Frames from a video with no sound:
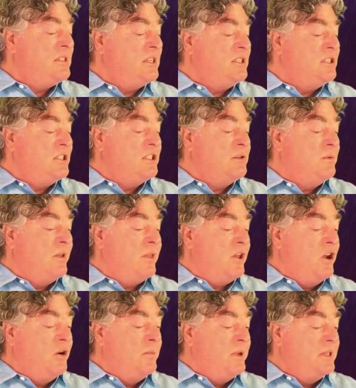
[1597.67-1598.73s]
to do
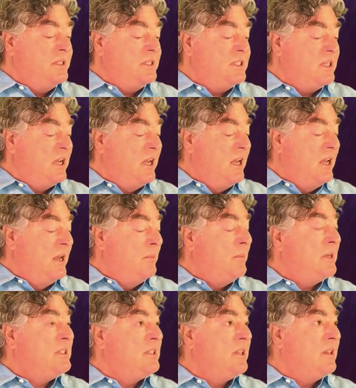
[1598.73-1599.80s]
with humans
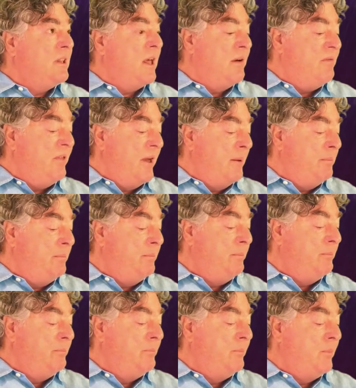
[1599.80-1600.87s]
but to love them,
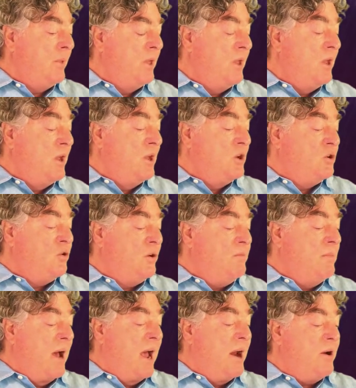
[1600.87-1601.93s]
to
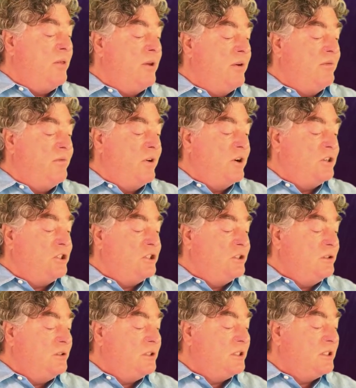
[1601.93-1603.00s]
admire their
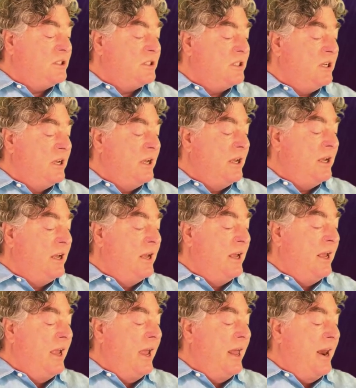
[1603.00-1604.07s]
virtues
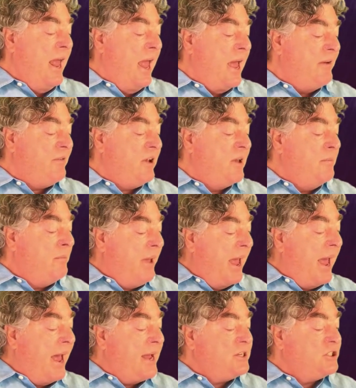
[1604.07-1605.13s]
and have
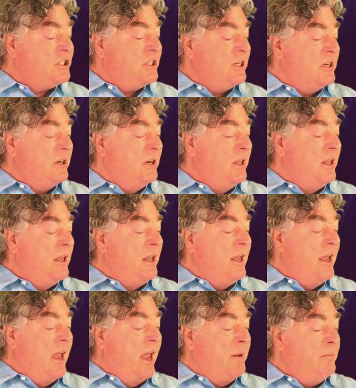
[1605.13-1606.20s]
compassion
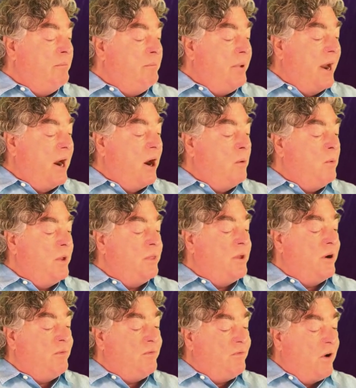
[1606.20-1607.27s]
and bear
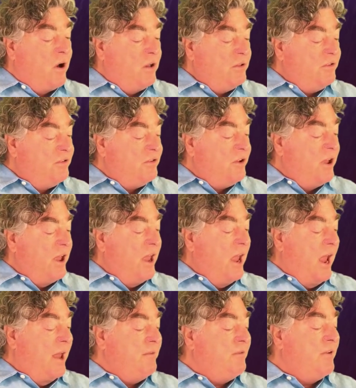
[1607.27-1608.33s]
with their faults
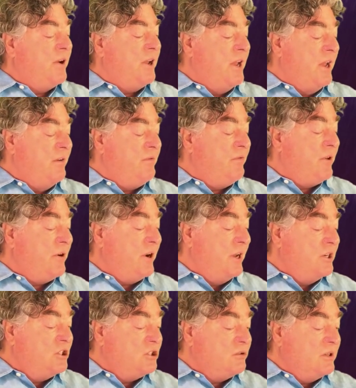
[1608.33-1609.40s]
and forgive their
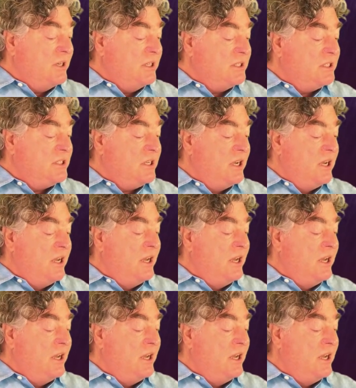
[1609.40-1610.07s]
injuries.